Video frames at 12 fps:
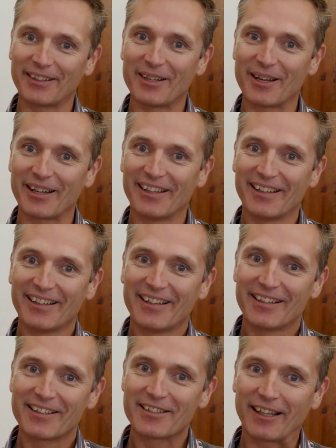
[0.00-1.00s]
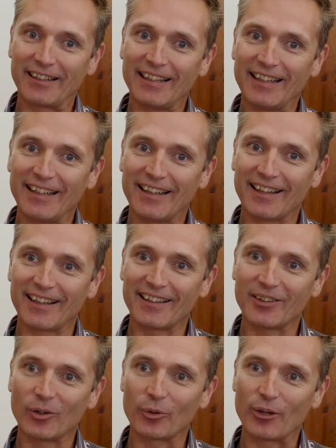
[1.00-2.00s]
you know, suddenly uh,
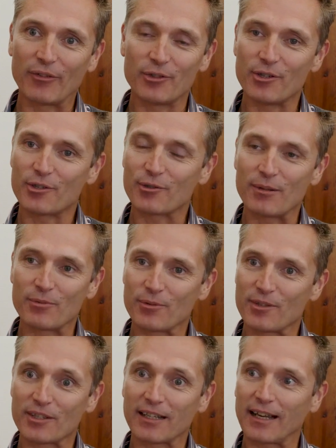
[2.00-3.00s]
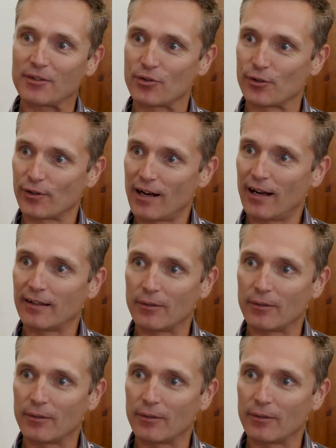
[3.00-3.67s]
your revenue streams were just cut dry.